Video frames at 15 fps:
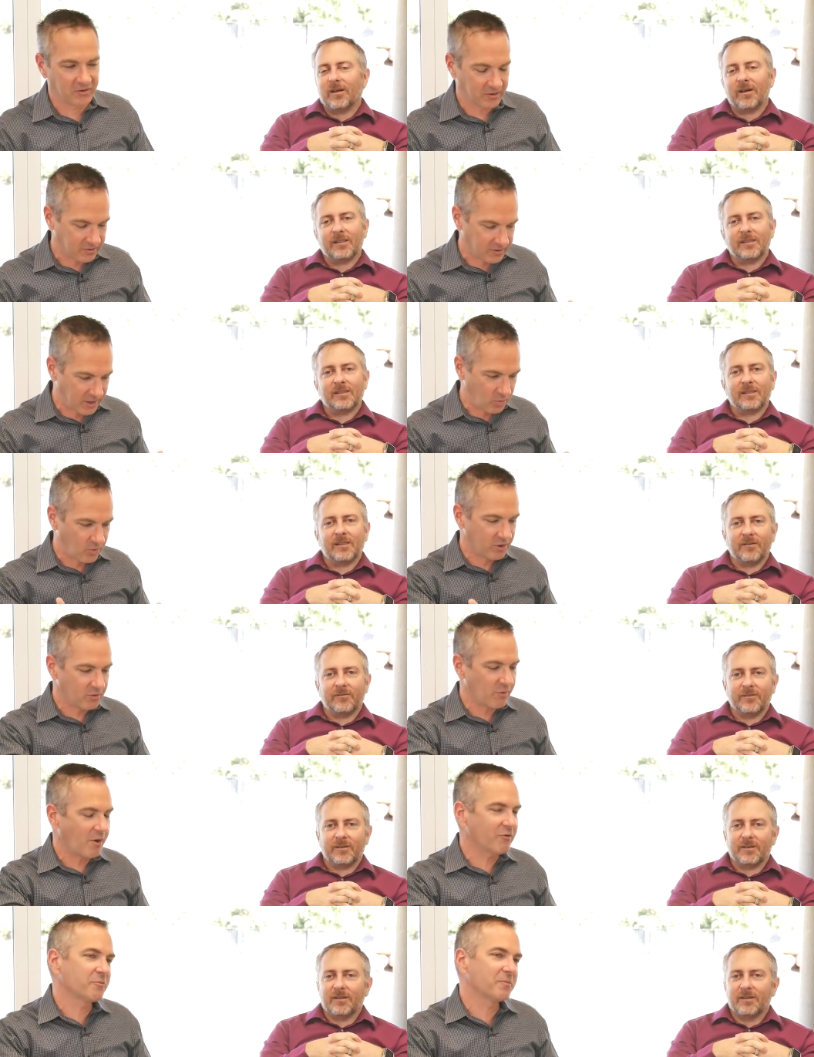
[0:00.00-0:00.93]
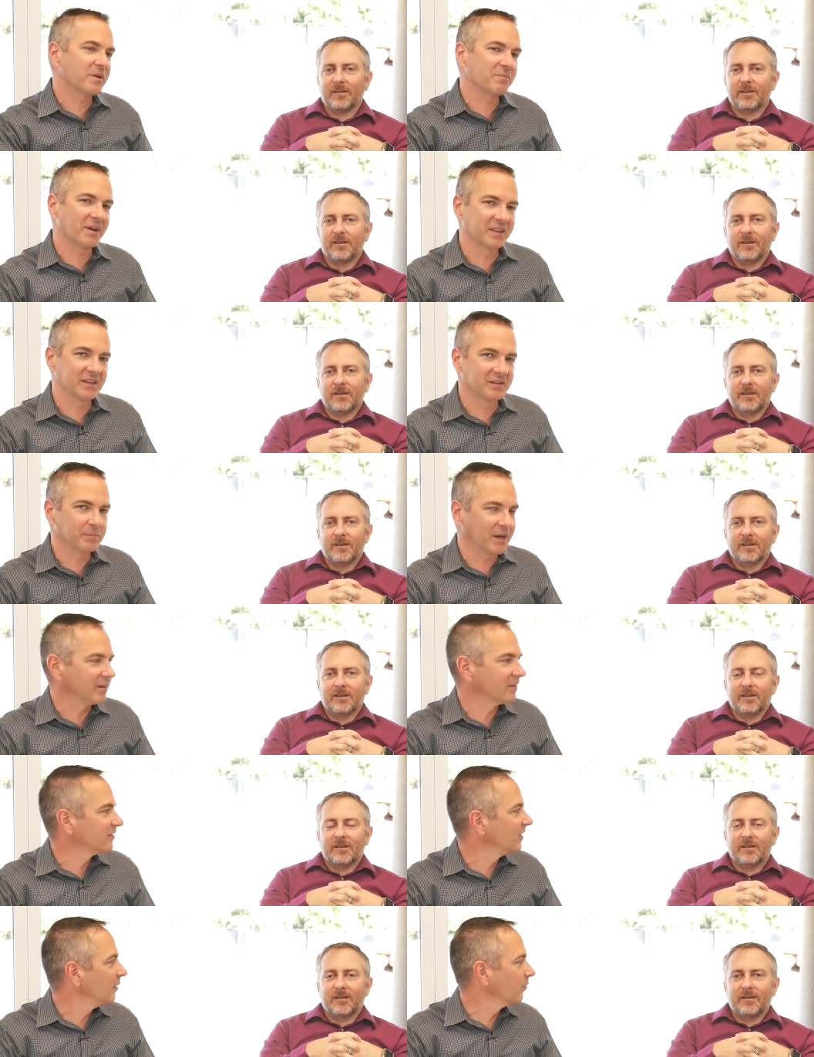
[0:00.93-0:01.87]
Speaker 1: going, I okay, where do it. I want to be by the, by
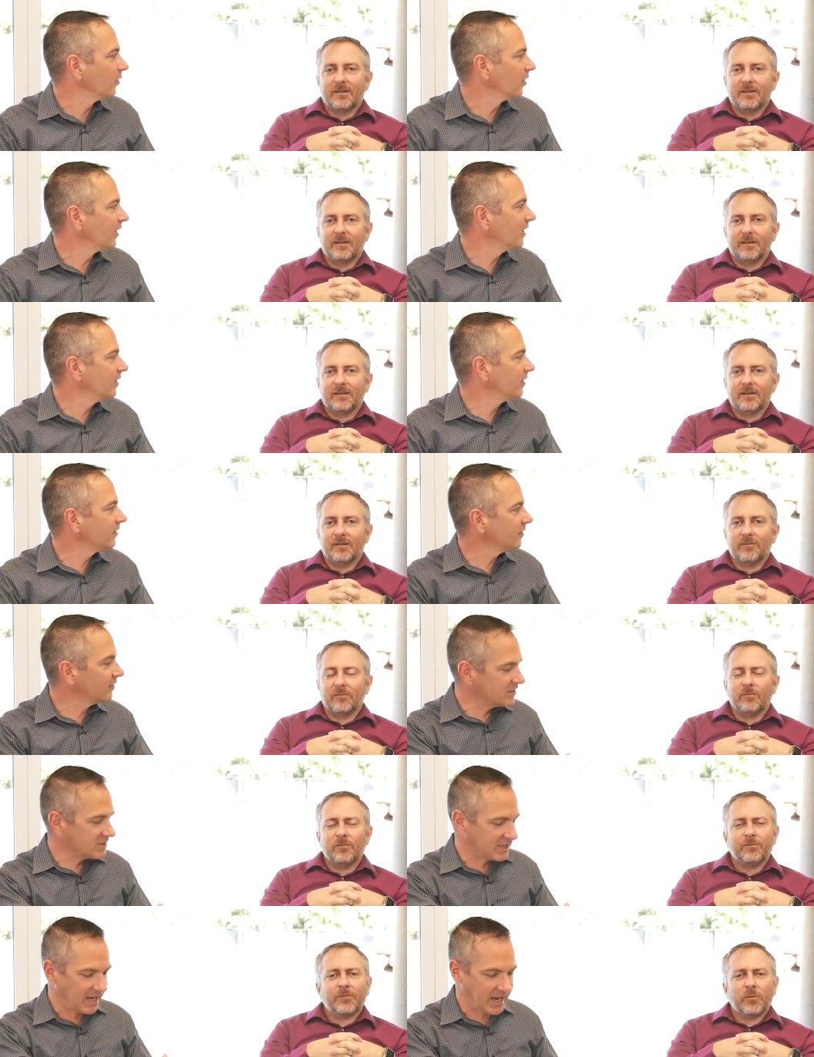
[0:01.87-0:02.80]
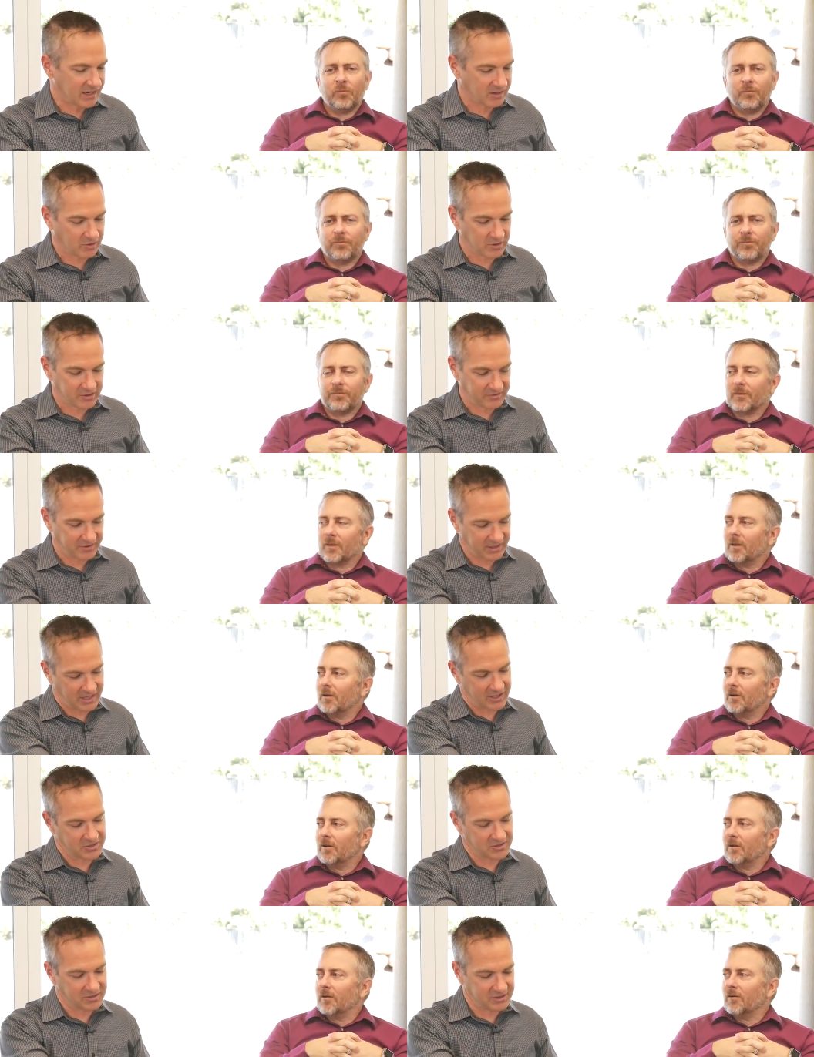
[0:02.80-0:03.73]
December in these categories:
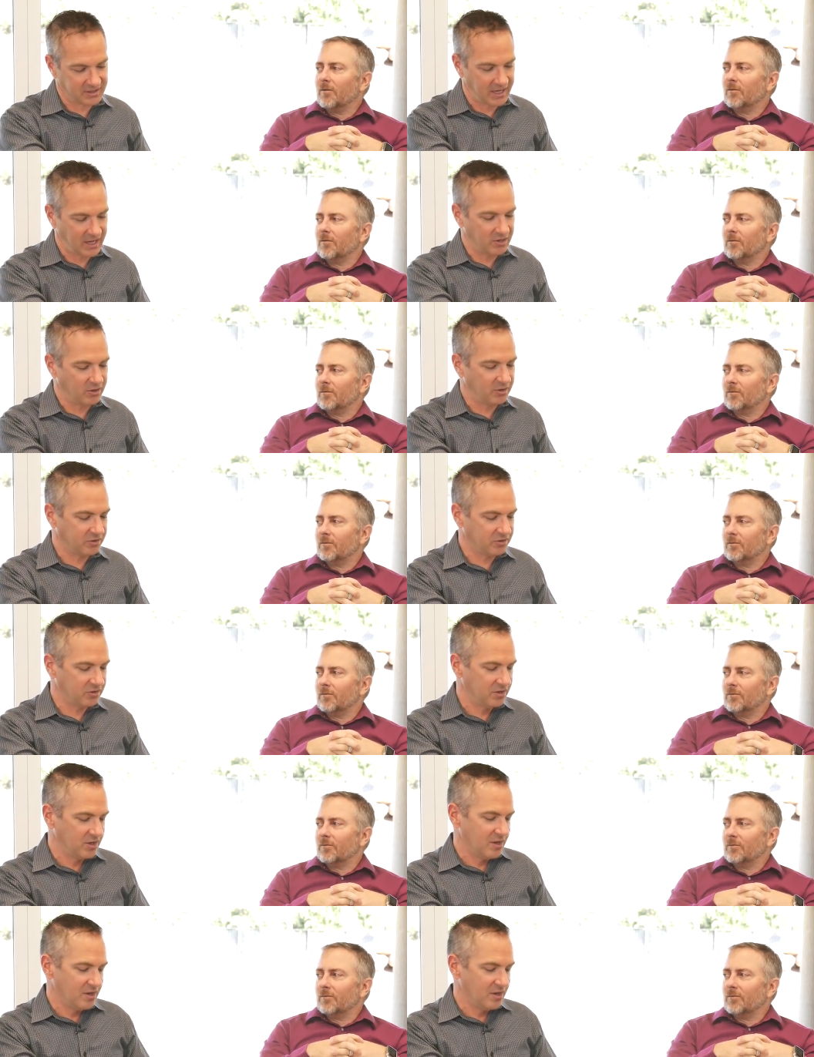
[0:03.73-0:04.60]
financially, oh, health,